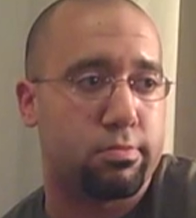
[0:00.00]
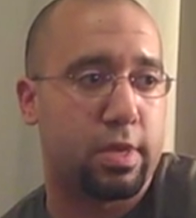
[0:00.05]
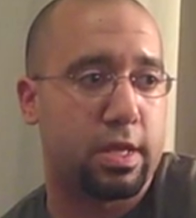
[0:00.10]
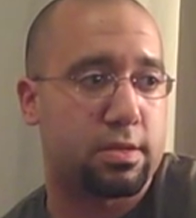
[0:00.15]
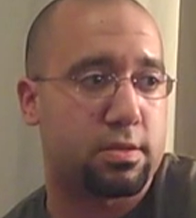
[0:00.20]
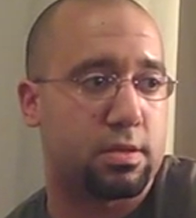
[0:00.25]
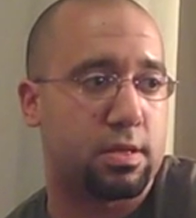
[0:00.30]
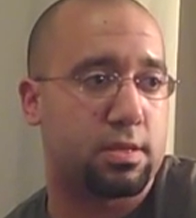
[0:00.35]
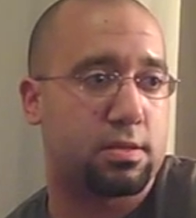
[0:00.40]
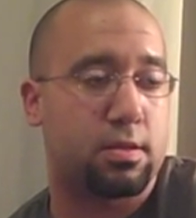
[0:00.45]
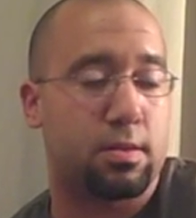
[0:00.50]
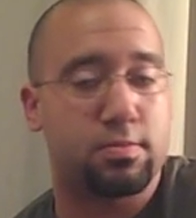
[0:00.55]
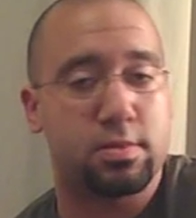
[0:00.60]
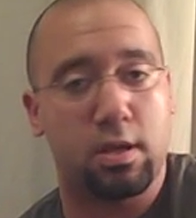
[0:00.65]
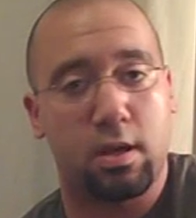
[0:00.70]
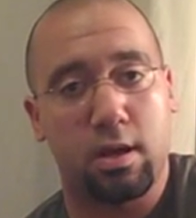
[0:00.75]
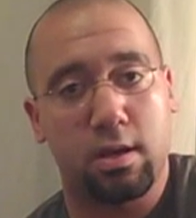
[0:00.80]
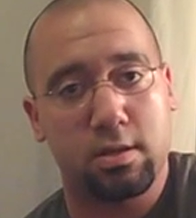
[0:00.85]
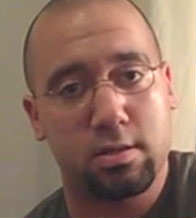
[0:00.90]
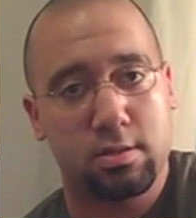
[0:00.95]
It's up to
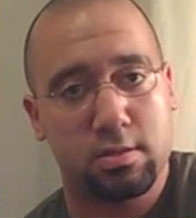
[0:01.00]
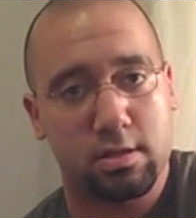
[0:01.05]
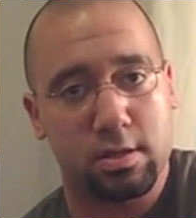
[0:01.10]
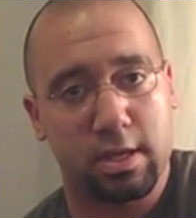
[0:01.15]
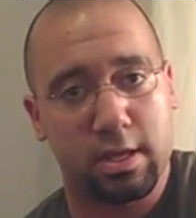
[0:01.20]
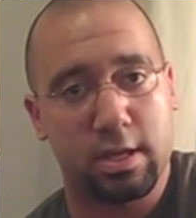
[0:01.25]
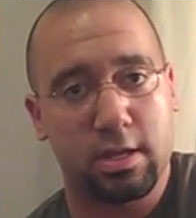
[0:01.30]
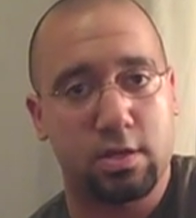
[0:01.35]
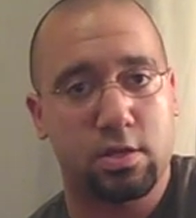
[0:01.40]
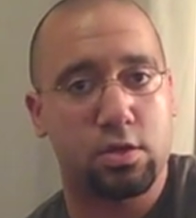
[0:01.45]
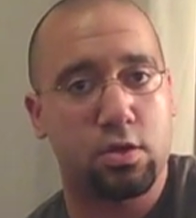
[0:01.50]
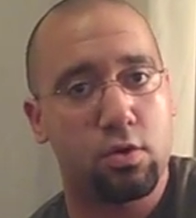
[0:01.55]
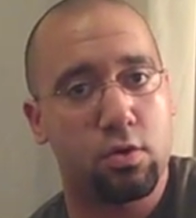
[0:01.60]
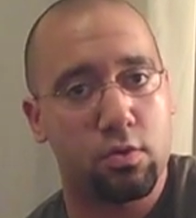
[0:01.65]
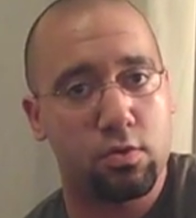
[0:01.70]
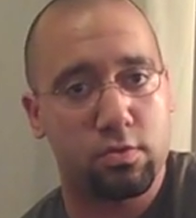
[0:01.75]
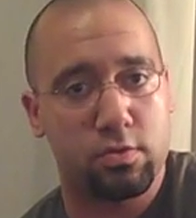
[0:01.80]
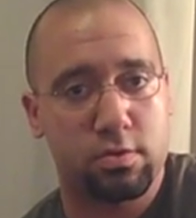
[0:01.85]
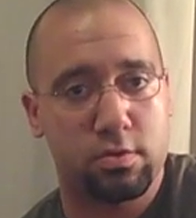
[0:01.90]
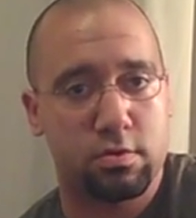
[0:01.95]
us to get
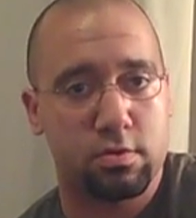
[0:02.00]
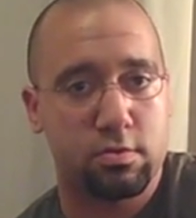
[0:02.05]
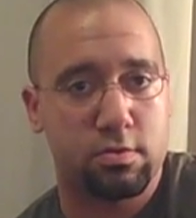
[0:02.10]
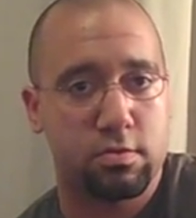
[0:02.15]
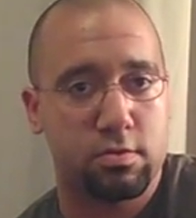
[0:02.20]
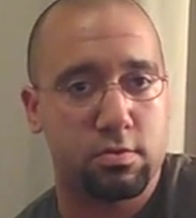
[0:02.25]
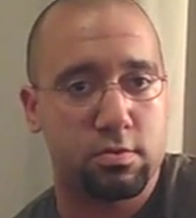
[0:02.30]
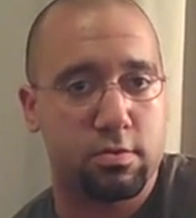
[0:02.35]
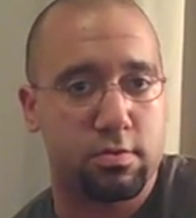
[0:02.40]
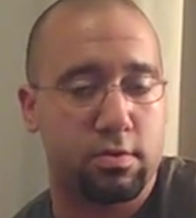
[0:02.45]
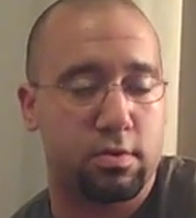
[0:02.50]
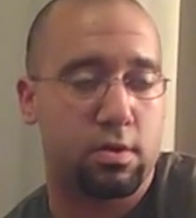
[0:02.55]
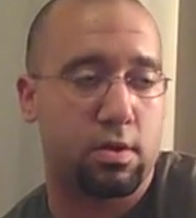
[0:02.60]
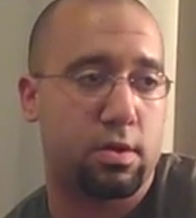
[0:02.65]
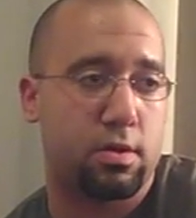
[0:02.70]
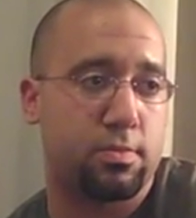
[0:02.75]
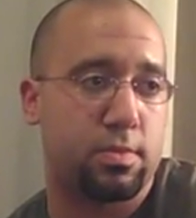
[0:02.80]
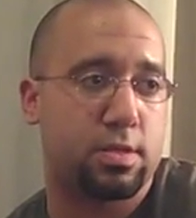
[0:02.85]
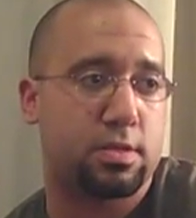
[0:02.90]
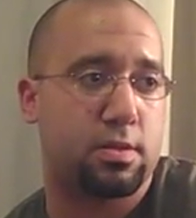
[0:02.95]
shows.
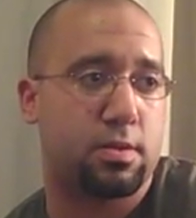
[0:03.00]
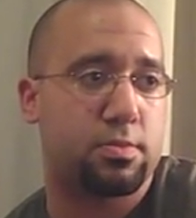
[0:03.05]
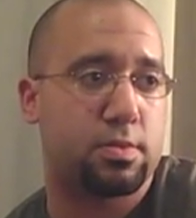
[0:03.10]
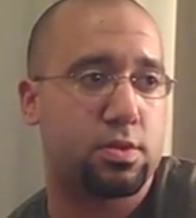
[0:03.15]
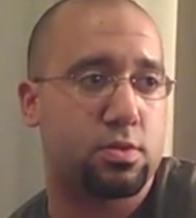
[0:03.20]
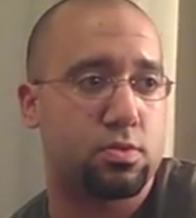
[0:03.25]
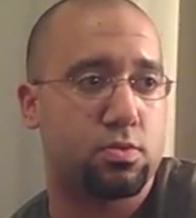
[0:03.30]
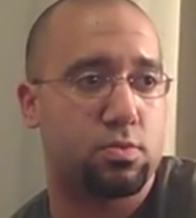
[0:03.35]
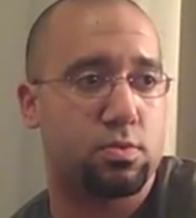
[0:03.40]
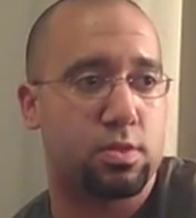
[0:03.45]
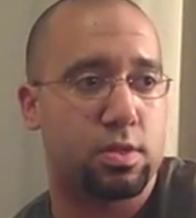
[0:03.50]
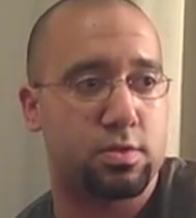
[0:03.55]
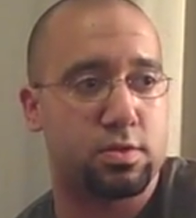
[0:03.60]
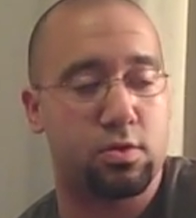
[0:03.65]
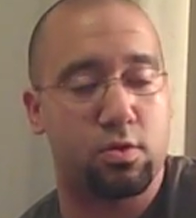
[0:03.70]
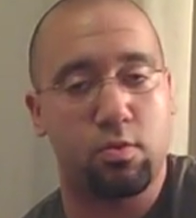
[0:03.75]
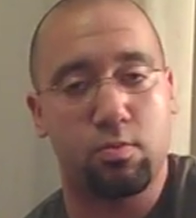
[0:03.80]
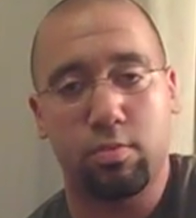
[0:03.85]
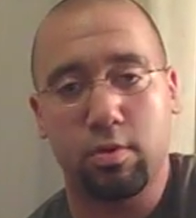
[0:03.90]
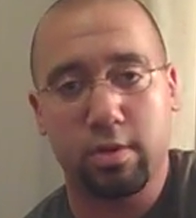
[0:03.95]
It's up to there's
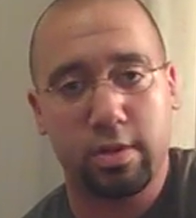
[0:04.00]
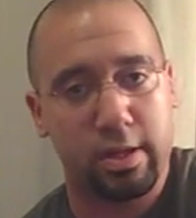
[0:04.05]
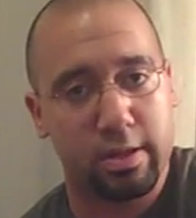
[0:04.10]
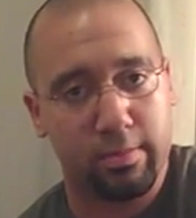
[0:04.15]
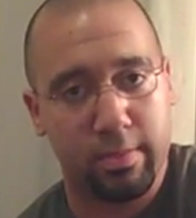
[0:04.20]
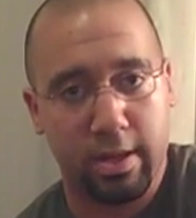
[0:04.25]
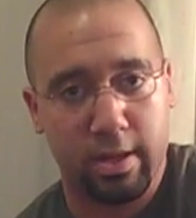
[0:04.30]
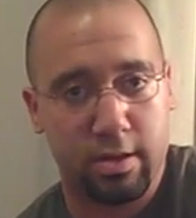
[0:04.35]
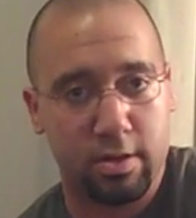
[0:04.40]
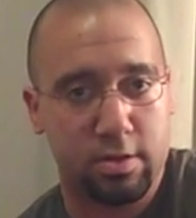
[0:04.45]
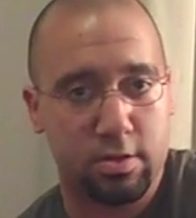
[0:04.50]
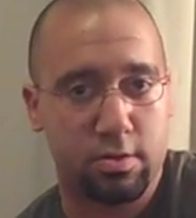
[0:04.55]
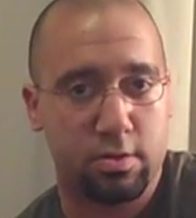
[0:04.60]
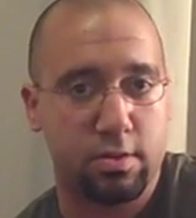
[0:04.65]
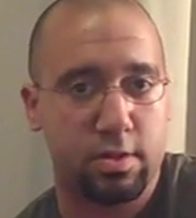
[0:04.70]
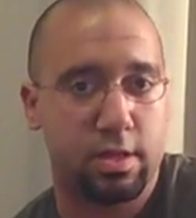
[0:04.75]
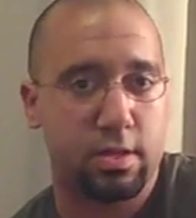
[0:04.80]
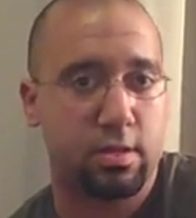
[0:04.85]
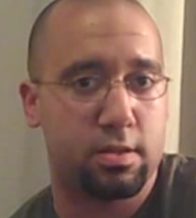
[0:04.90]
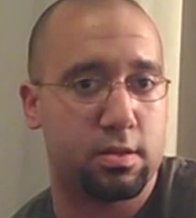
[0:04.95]
no booking manager
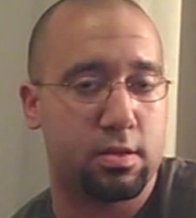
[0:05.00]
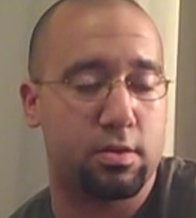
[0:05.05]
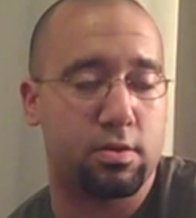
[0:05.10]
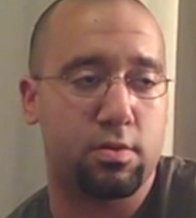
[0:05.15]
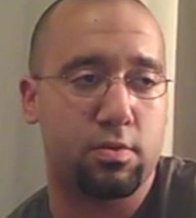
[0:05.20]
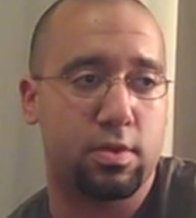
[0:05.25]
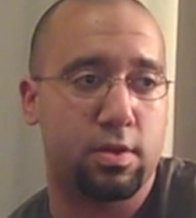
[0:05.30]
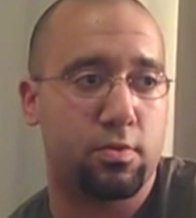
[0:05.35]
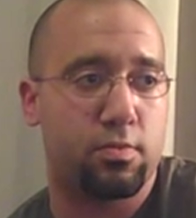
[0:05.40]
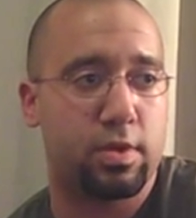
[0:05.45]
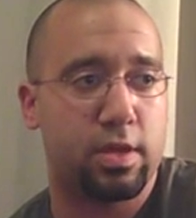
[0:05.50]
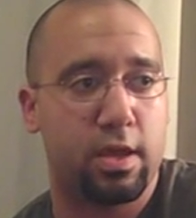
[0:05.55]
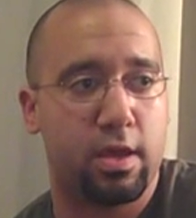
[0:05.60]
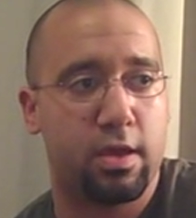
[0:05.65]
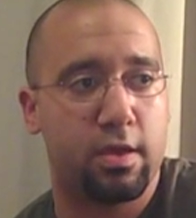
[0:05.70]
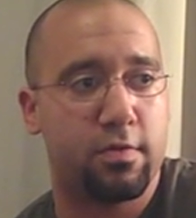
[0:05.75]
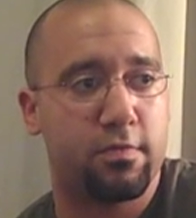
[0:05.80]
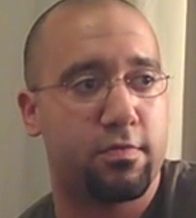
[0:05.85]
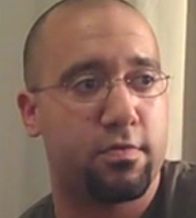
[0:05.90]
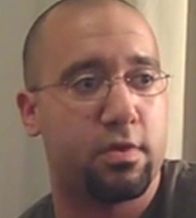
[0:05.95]
that we
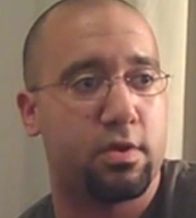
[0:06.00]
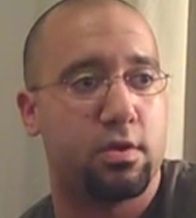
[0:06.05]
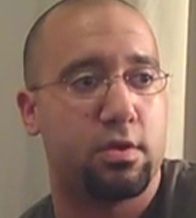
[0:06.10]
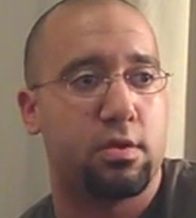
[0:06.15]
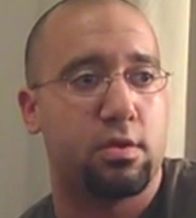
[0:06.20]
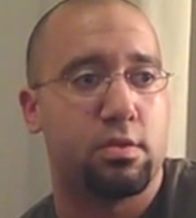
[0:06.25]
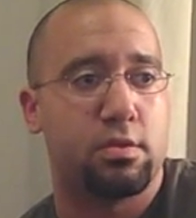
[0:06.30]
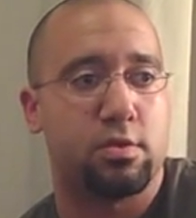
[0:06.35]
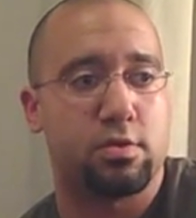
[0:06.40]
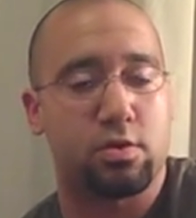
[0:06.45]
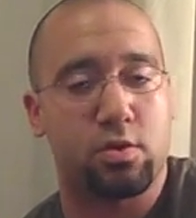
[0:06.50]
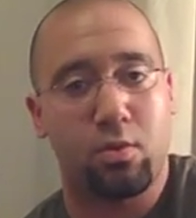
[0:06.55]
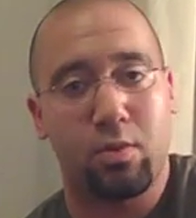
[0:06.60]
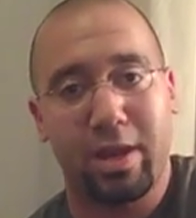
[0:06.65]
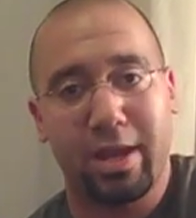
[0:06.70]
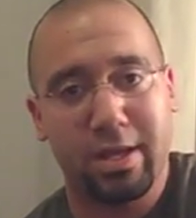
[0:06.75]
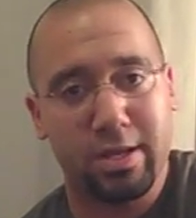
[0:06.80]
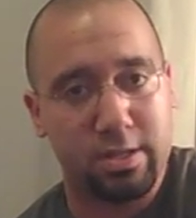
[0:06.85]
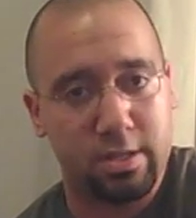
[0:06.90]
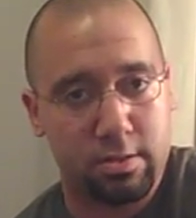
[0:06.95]
have. There's no
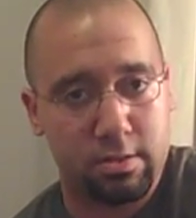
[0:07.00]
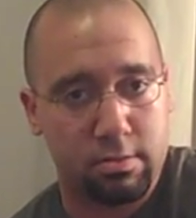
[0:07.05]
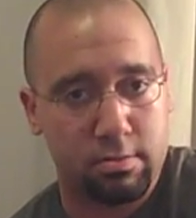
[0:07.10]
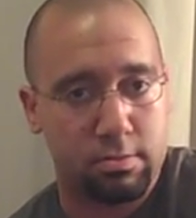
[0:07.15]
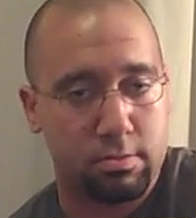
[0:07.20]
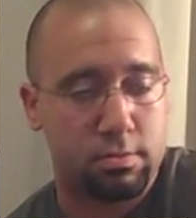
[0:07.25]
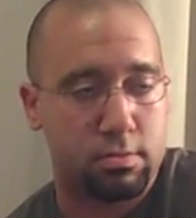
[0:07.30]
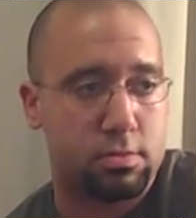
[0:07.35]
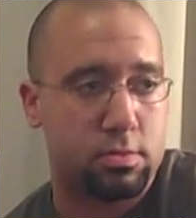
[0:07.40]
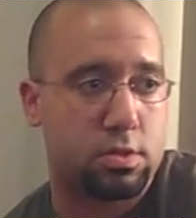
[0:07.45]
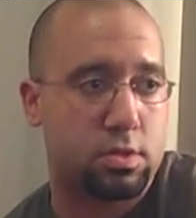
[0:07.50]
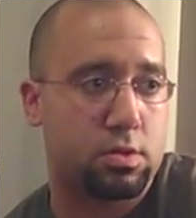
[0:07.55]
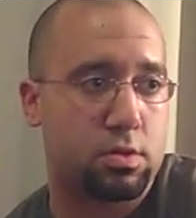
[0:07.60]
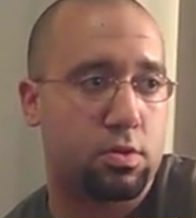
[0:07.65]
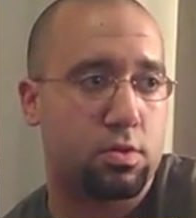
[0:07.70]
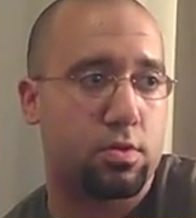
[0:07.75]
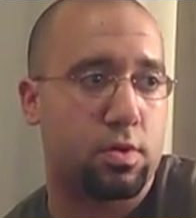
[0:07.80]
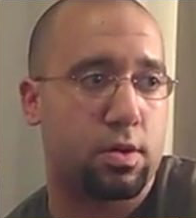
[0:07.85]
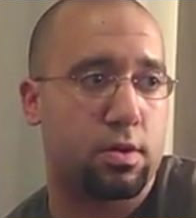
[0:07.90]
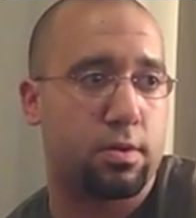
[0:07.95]
agent.
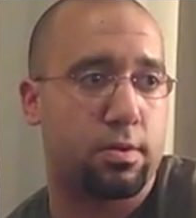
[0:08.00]
So